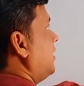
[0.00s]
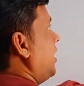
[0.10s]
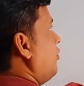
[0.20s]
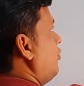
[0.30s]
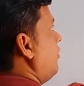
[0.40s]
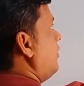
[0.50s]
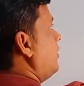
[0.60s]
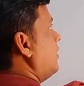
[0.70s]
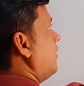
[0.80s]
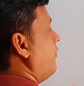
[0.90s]

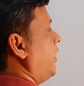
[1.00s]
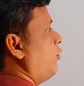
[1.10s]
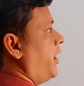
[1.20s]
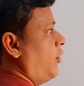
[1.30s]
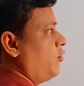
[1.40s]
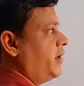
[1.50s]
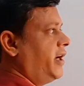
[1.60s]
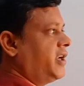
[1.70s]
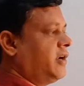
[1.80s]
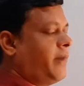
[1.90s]
Now when we have to
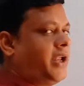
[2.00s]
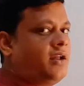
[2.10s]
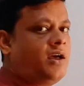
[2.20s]
determine a